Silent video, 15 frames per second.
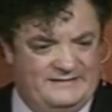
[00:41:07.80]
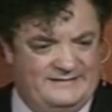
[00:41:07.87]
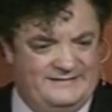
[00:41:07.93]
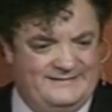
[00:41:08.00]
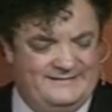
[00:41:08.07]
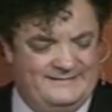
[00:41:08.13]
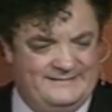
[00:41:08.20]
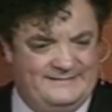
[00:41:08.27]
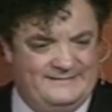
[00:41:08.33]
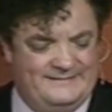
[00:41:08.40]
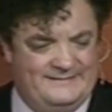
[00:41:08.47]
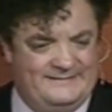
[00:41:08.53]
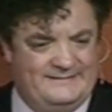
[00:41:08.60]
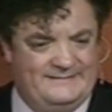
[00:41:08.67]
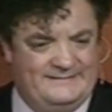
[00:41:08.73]

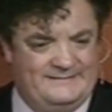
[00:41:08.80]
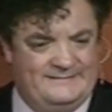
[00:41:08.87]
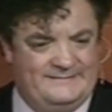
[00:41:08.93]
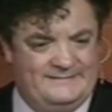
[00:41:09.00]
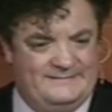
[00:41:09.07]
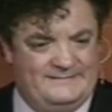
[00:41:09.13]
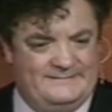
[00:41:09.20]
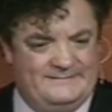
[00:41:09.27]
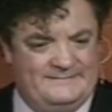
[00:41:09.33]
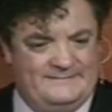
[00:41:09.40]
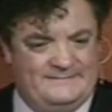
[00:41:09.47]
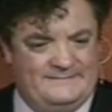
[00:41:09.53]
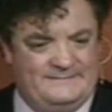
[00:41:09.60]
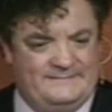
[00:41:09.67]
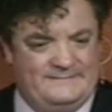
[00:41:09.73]

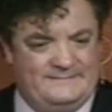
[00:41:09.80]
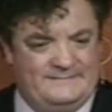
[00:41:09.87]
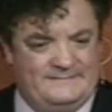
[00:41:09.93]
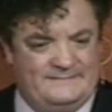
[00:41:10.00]
Nothing is said.